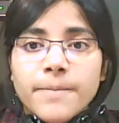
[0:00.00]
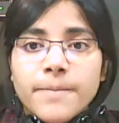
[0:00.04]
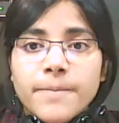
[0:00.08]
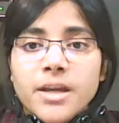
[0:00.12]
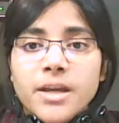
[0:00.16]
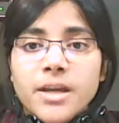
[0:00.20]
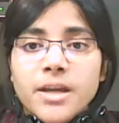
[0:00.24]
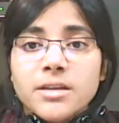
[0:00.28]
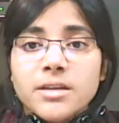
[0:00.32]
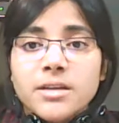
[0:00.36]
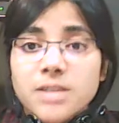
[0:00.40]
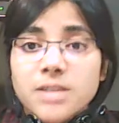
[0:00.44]
it
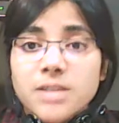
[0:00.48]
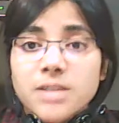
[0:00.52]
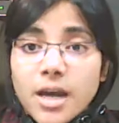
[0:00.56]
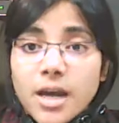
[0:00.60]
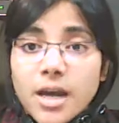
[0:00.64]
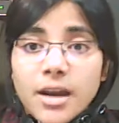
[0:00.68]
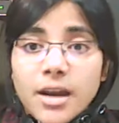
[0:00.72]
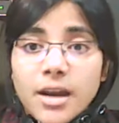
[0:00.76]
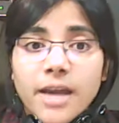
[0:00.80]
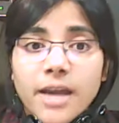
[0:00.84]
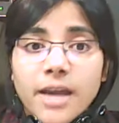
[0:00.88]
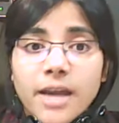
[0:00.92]
is
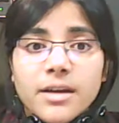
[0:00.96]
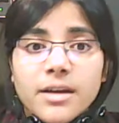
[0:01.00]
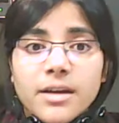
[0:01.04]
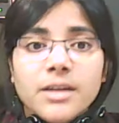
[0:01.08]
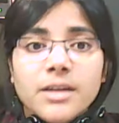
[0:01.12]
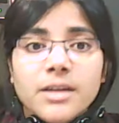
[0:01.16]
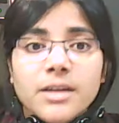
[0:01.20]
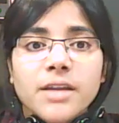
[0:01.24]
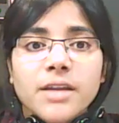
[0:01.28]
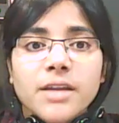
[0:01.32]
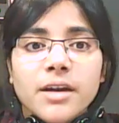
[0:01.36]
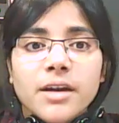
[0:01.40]
unlikely
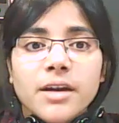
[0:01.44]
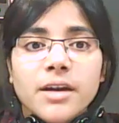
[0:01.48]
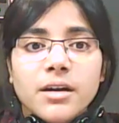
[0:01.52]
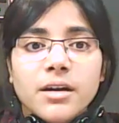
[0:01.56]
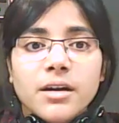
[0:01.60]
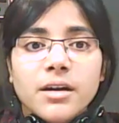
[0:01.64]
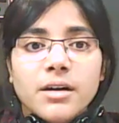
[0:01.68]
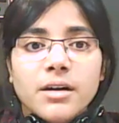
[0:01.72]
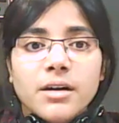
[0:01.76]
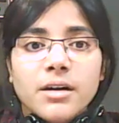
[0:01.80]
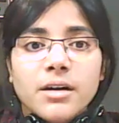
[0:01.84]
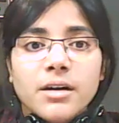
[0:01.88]
that a
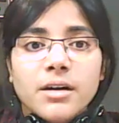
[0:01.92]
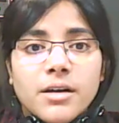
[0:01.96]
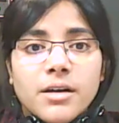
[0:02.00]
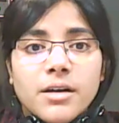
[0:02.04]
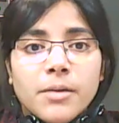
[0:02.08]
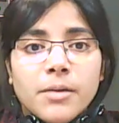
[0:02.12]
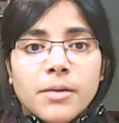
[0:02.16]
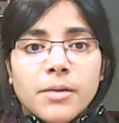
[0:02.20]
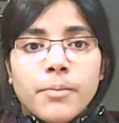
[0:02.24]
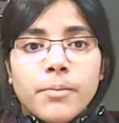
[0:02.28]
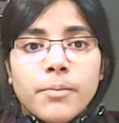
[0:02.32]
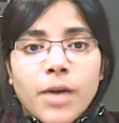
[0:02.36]

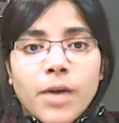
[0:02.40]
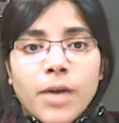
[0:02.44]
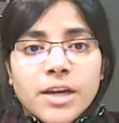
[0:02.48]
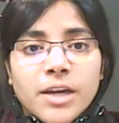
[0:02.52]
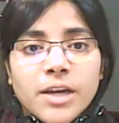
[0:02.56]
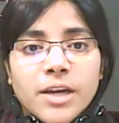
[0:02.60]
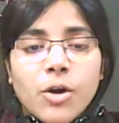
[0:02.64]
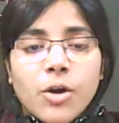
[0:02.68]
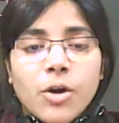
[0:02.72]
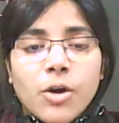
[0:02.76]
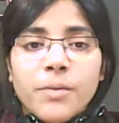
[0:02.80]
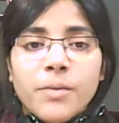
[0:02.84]

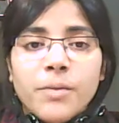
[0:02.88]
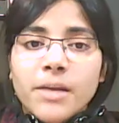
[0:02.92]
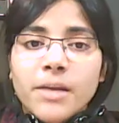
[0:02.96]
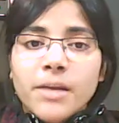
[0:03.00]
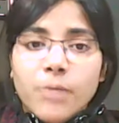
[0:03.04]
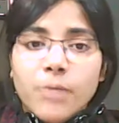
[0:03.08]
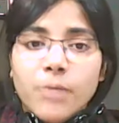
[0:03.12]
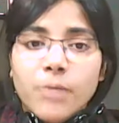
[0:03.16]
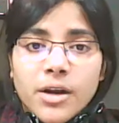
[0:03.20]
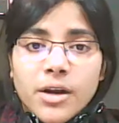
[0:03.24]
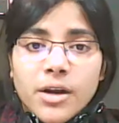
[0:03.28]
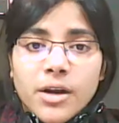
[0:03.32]
polynomial
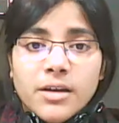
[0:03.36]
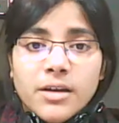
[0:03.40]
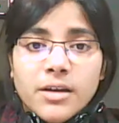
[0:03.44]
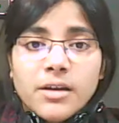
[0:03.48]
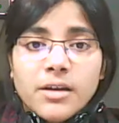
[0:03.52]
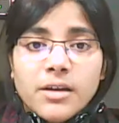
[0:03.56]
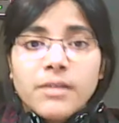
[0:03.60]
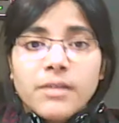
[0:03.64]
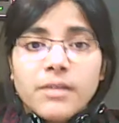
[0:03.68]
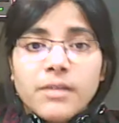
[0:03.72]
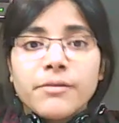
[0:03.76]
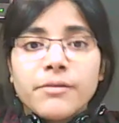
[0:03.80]
model
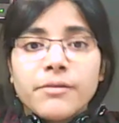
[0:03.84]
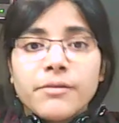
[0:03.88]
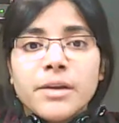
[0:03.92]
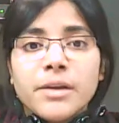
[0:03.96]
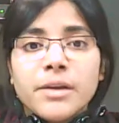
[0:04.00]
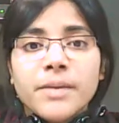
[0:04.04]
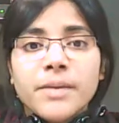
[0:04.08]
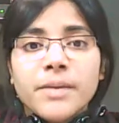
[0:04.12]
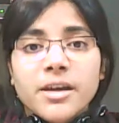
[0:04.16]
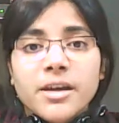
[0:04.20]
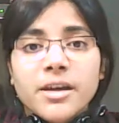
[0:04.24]
will be a,